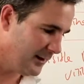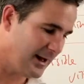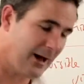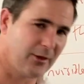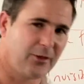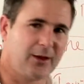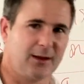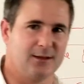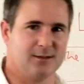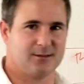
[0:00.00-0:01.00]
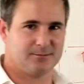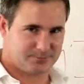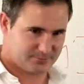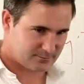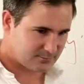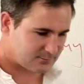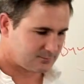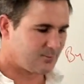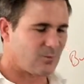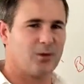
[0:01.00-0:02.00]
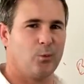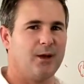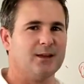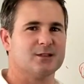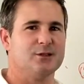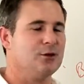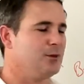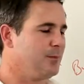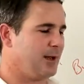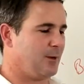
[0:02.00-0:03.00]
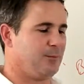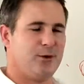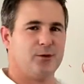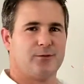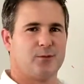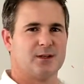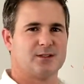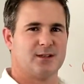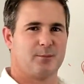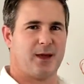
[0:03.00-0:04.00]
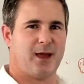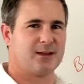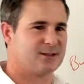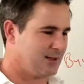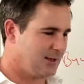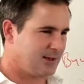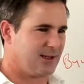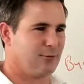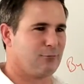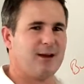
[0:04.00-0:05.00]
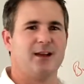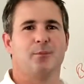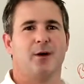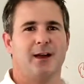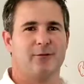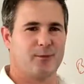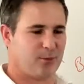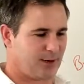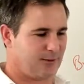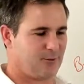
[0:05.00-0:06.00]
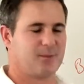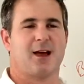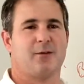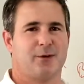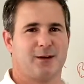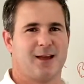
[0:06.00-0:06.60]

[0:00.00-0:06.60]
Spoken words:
The other thing is, we assume that our beautiful listing packs get read by everybody from cover to